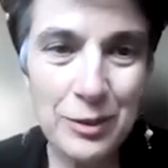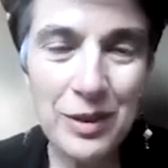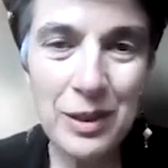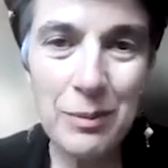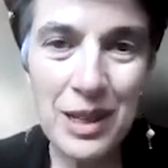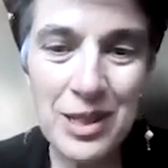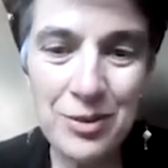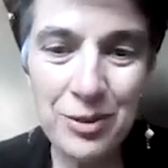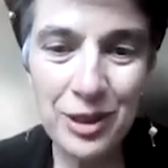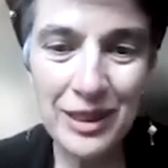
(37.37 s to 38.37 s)
Thank you very much
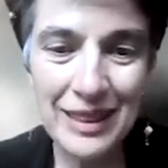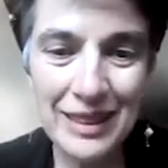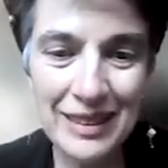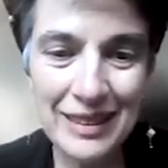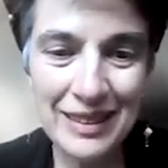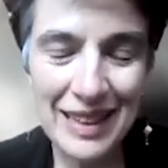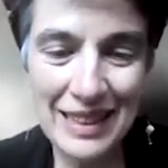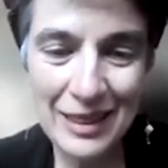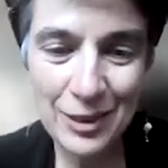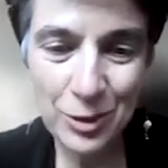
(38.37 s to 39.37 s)
for the
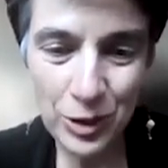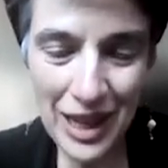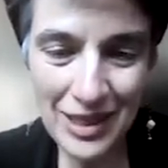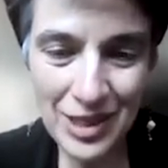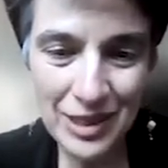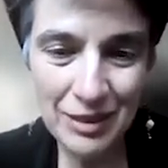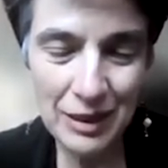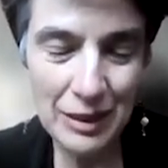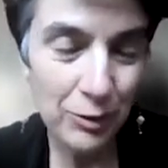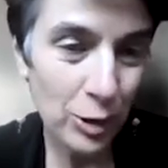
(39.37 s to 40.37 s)
kind introduction
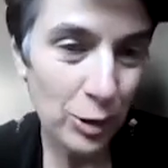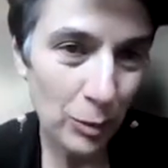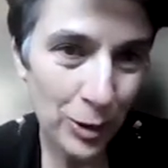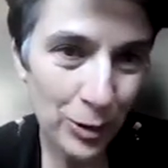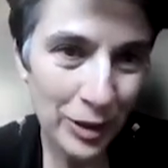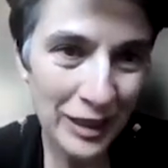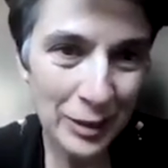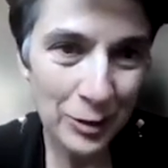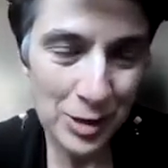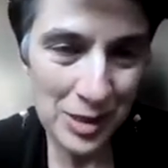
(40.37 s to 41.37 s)
and for the
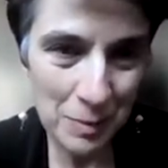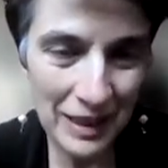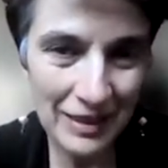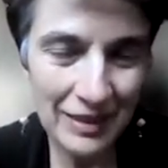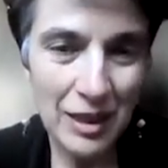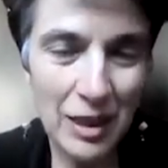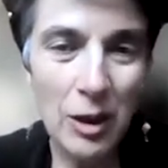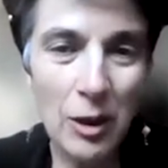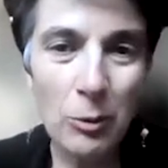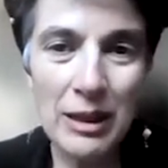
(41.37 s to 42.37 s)
opportunity to speak.
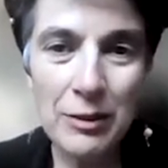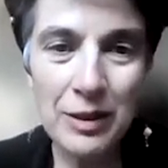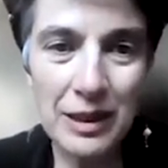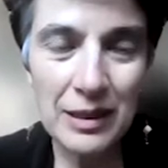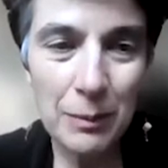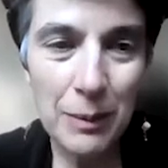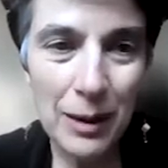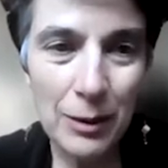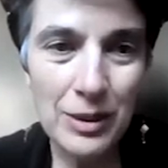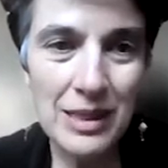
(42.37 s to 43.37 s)
We have heard
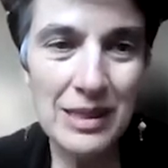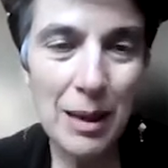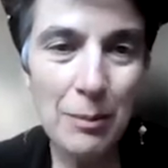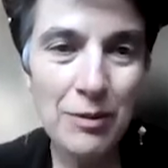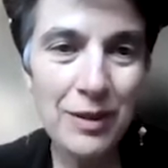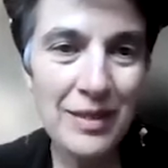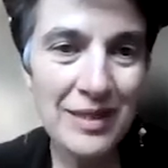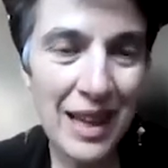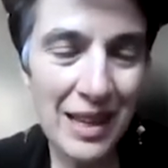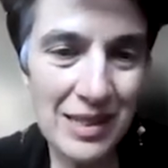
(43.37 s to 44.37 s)
about some
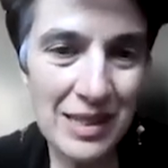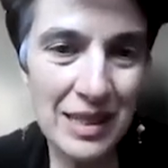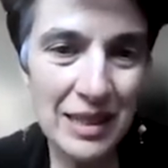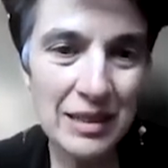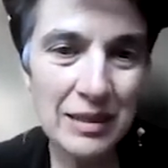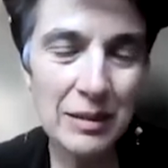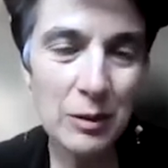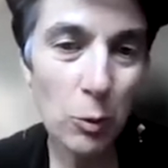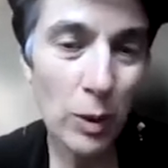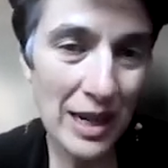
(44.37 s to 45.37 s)
fantastic
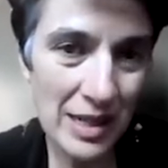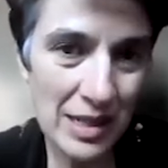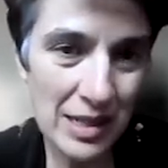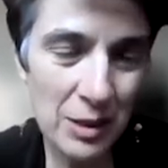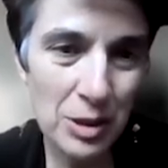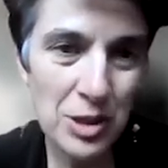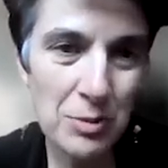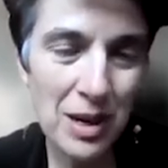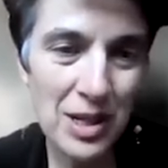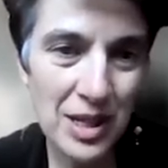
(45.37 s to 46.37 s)
ways in which
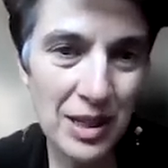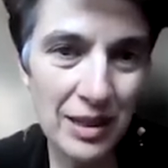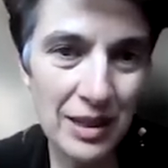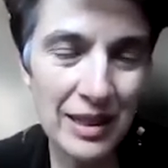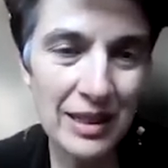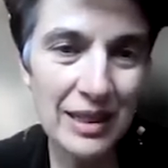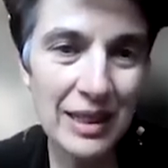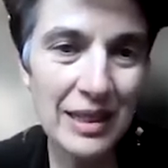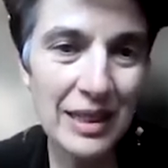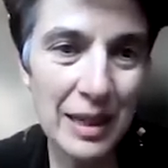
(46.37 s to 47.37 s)
machine learning
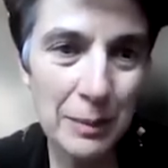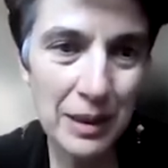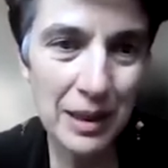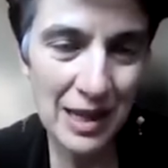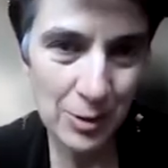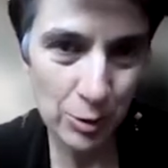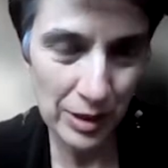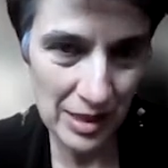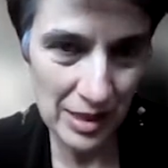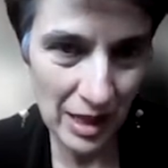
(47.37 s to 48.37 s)
can enable us to
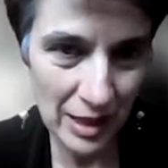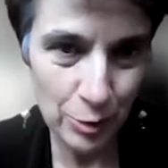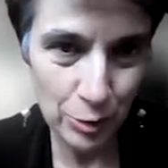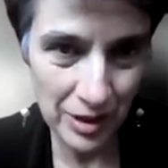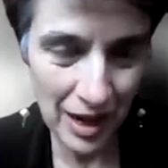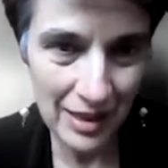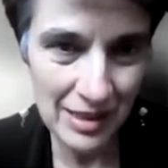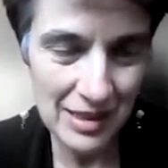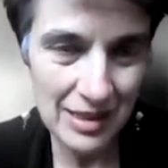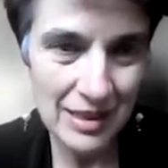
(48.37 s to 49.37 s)
design new
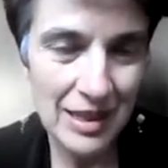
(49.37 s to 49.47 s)
drugs.